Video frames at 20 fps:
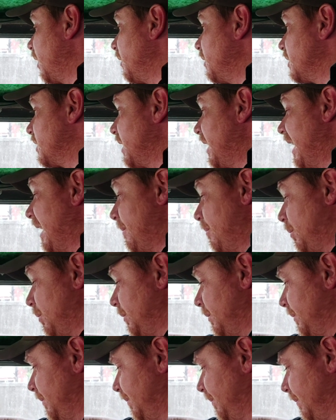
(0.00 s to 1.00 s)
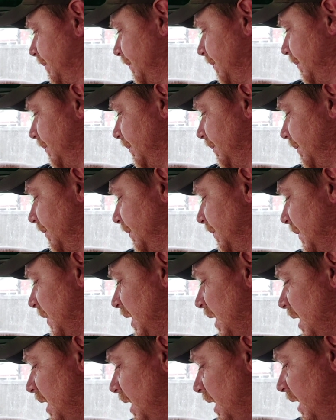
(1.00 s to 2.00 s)
going to happen.
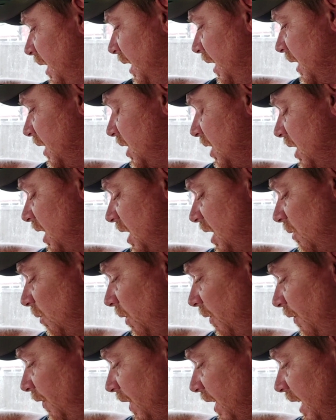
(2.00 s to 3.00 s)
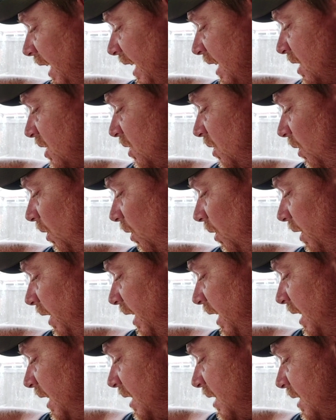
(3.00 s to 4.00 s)
This year, one thing it has got
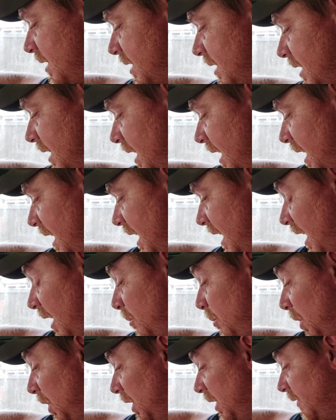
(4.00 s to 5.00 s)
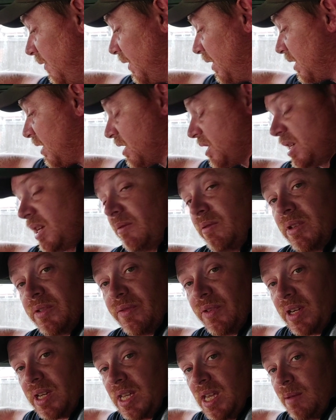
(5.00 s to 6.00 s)
is I believe it is a Series
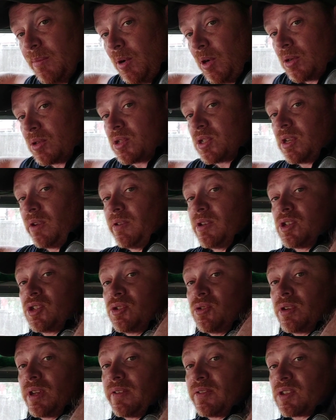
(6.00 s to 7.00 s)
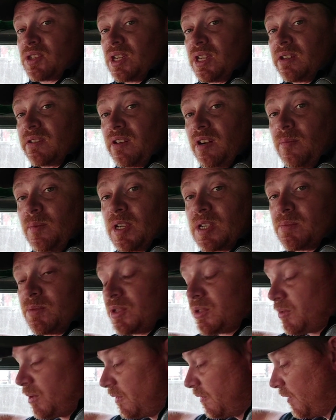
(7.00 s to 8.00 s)
3 gearbox, so it should have a synchro mesh
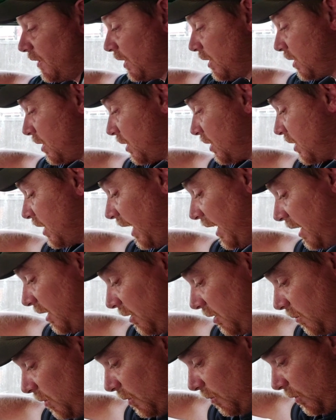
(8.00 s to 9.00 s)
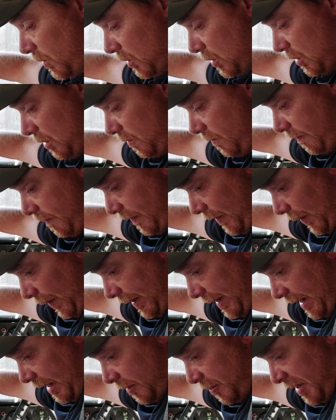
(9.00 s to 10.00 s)
between first and second, but we'll soon
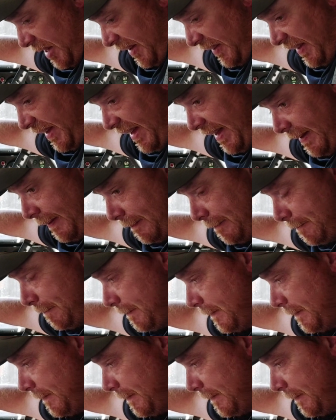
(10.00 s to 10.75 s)
find out about